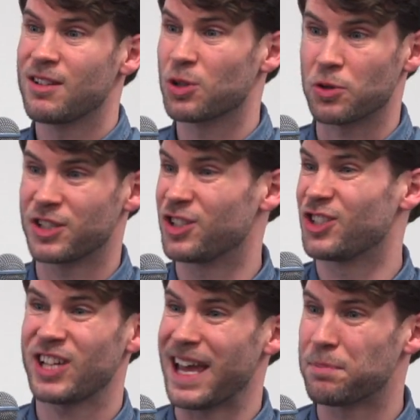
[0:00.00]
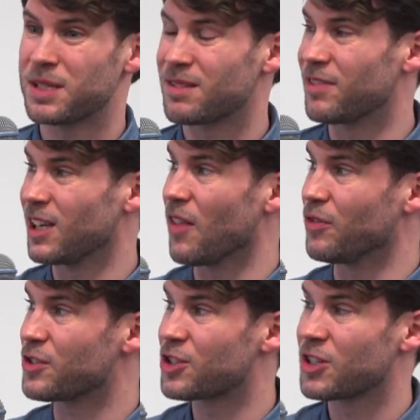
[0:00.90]
sausage and chips for
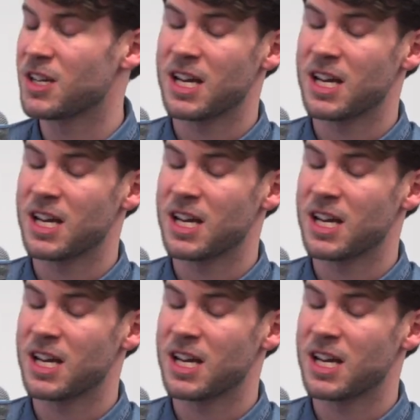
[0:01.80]
lunch.